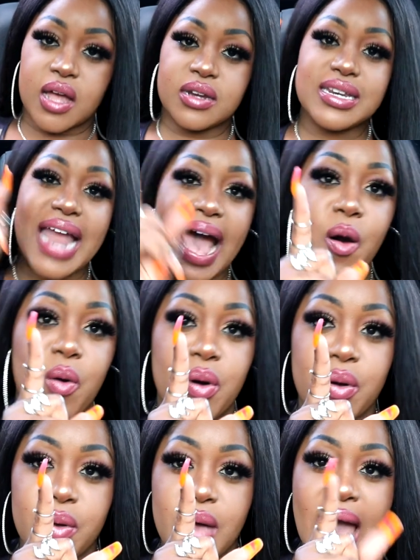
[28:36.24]

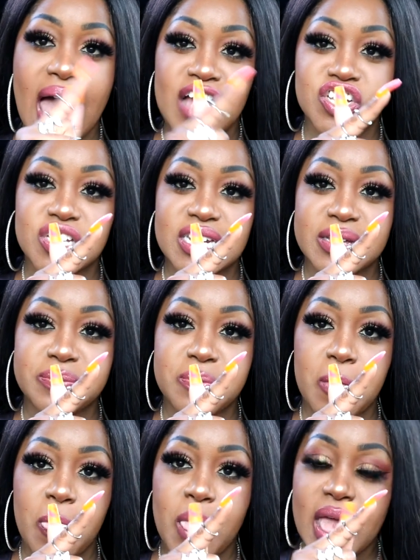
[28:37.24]
Now, actually,
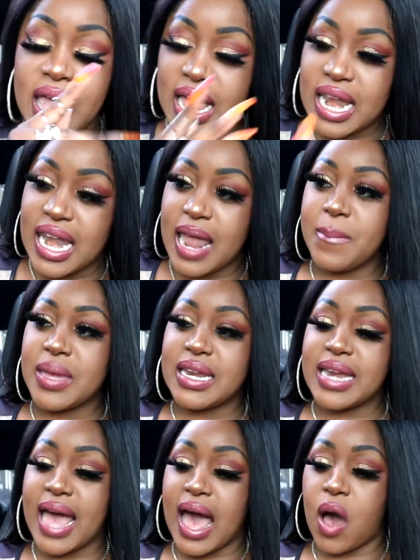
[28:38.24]
let me
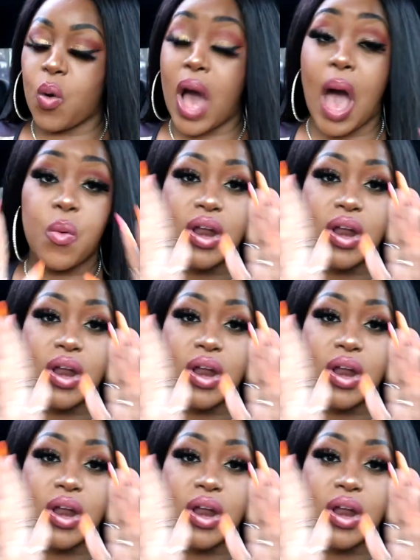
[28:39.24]
now. I